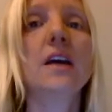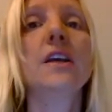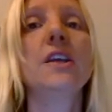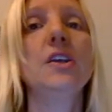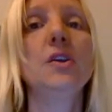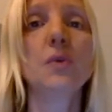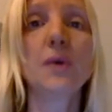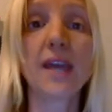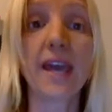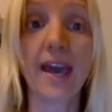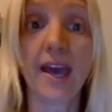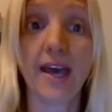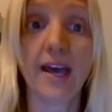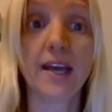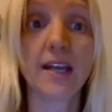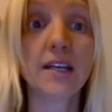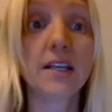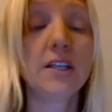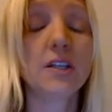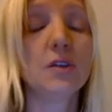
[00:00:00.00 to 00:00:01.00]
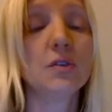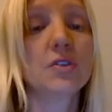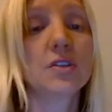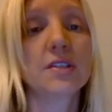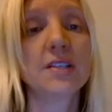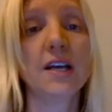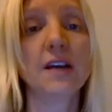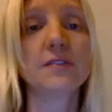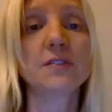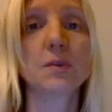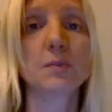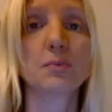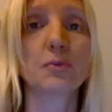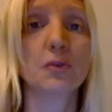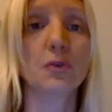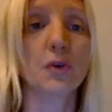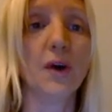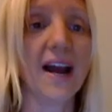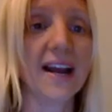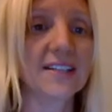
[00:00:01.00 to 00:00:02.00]
You can, you just have to
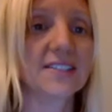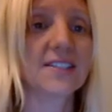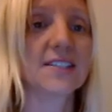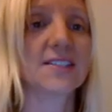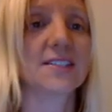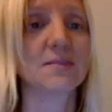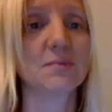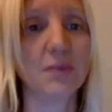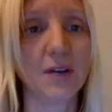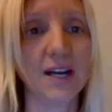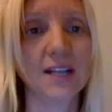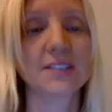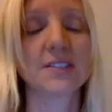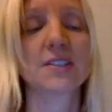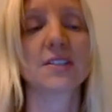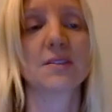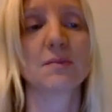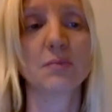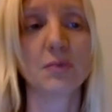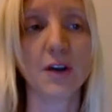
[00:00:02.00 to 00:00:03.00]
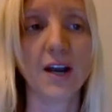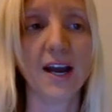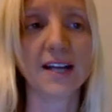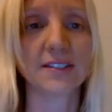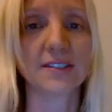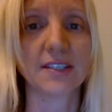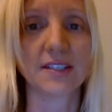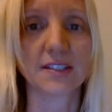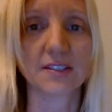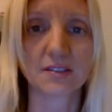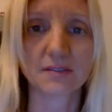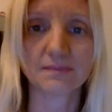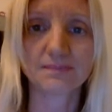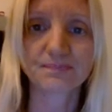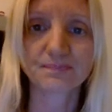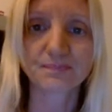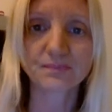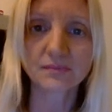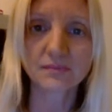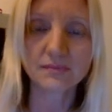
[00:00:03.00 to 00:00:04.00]
practice and practice and practice.
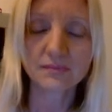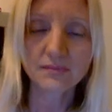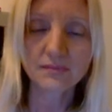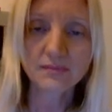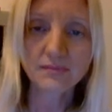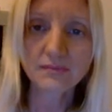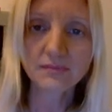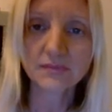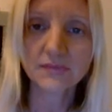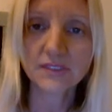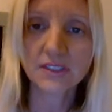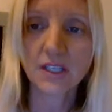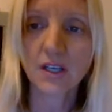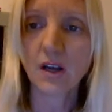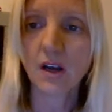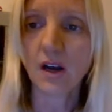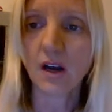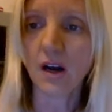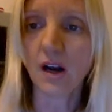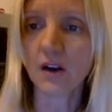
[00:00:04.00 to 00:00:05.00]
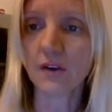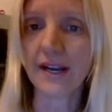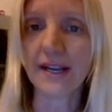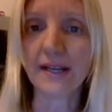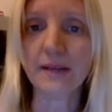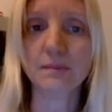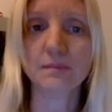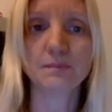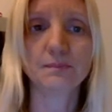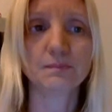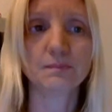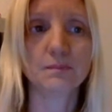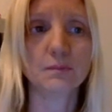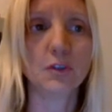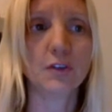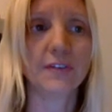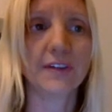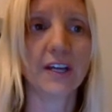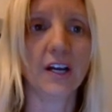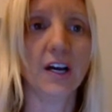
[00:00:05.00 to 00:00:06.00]
All right,
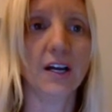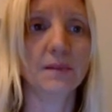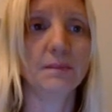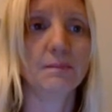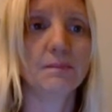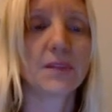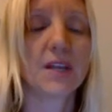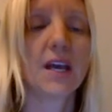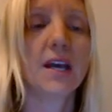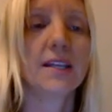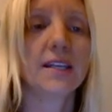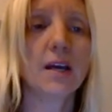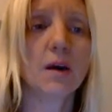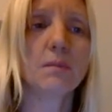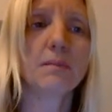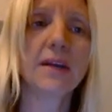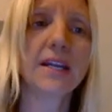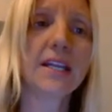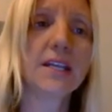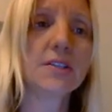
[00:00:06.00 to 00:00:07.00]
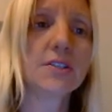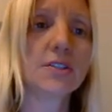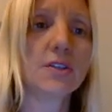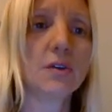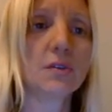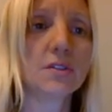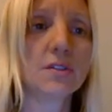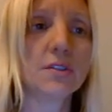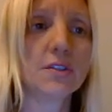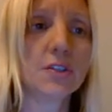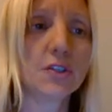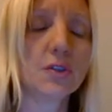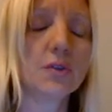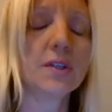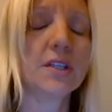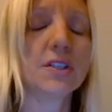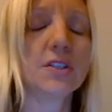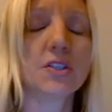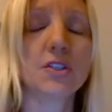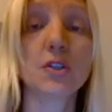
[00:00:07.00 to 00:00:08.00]
moving on. Now, many
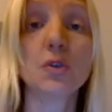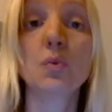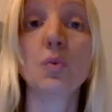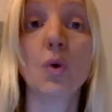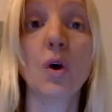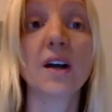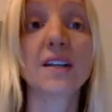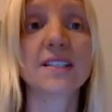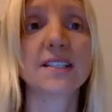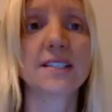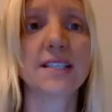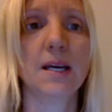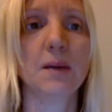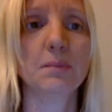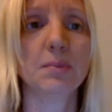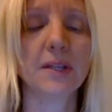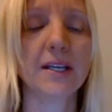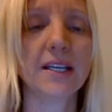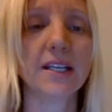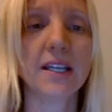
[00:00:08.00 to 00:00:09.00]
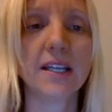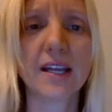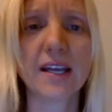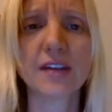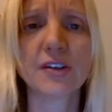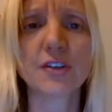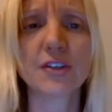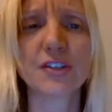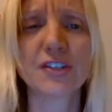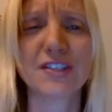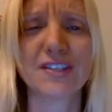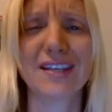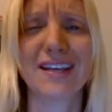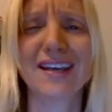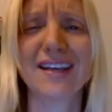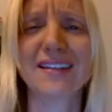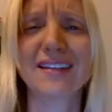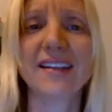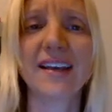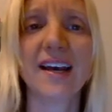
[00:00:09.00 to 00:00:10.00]
students do want a template, and I
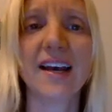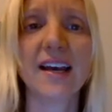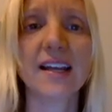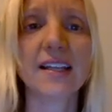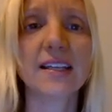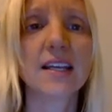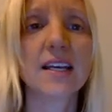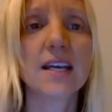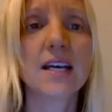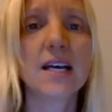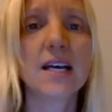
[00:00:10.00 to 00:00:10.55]
understand that.